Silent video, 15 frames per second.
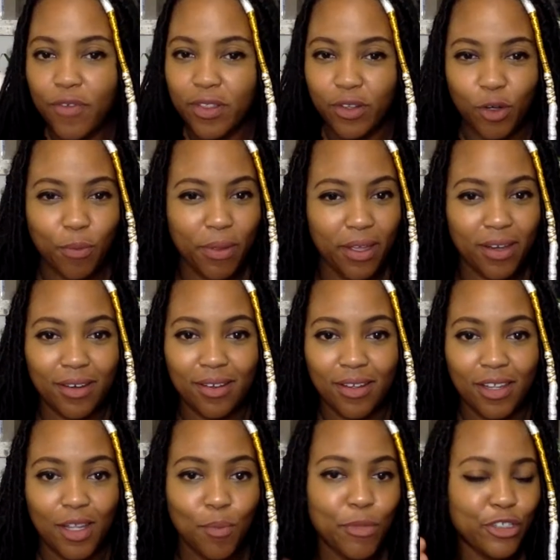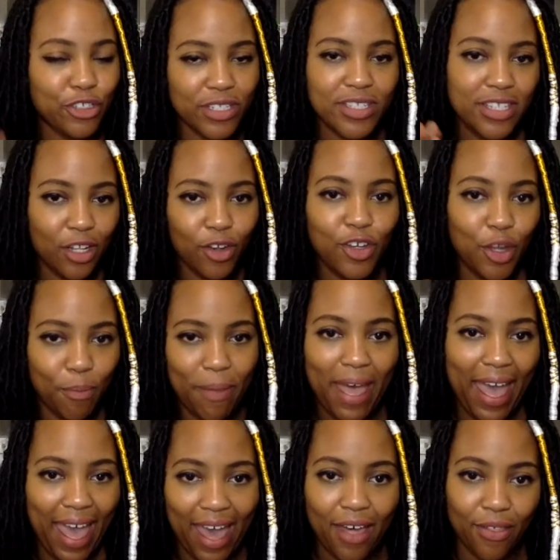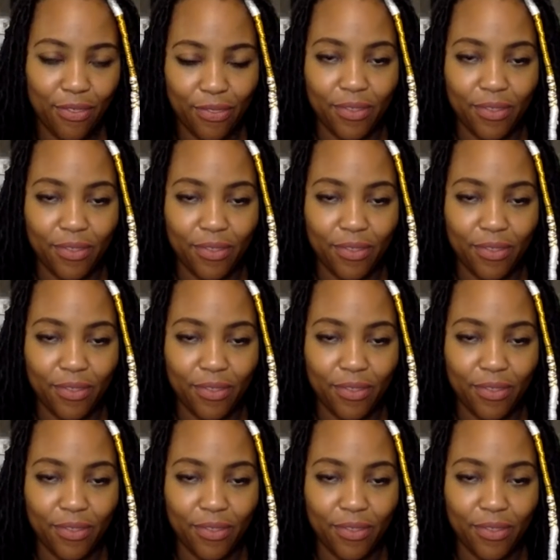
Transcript: a little bit, but you're still on your path.